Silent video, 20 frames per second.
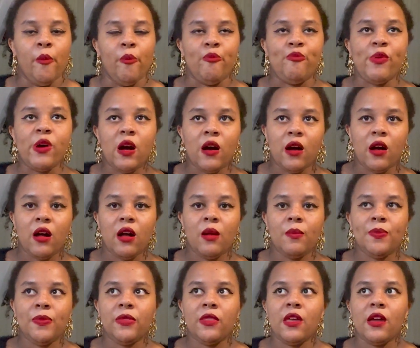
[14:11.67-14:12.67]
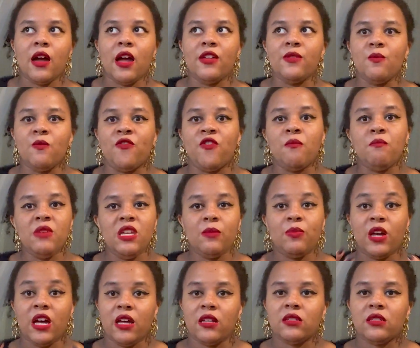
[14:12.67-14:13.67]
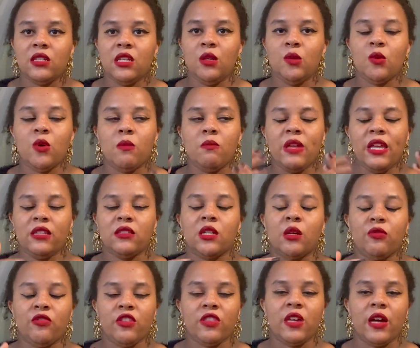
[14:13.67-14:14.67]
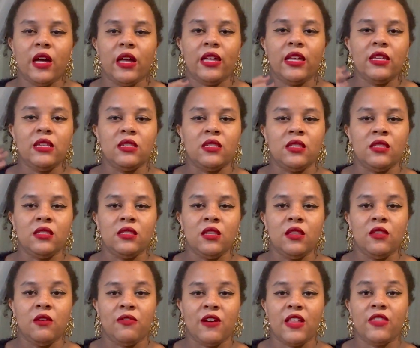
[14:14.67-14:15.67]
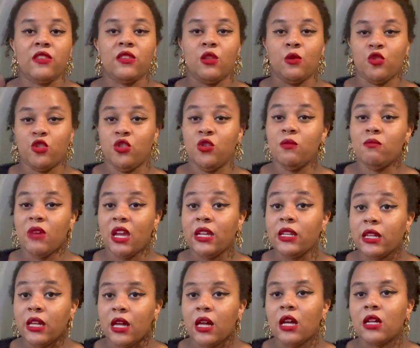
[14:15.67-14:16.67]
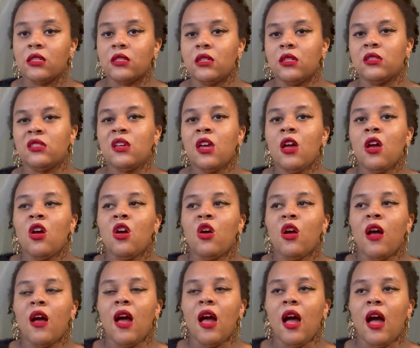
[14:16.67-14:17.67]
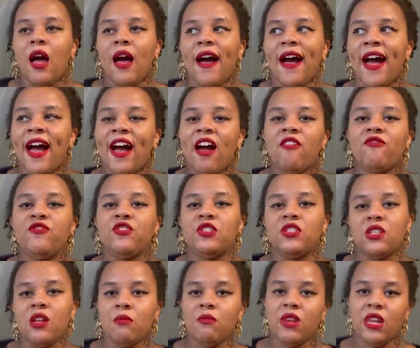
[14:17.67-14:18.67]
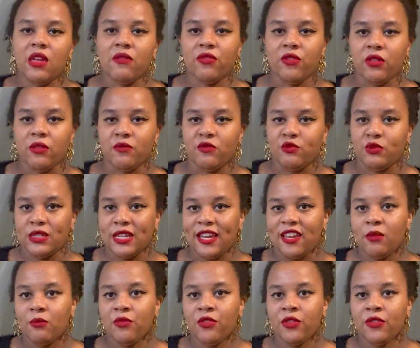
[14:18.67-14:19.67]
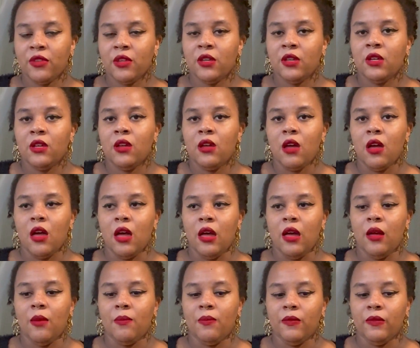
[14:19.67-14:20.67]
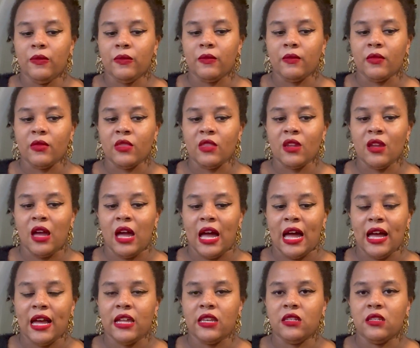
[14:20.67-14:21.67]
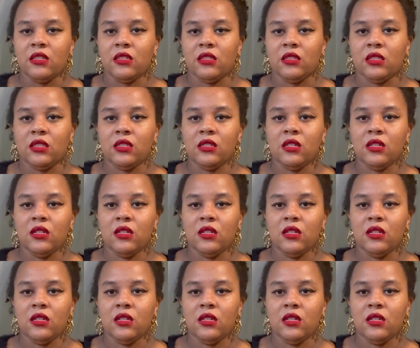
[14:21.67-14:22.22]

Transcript: but I, for me personally, what makes up for that is the fact that the two main characters have some level of depth, um, and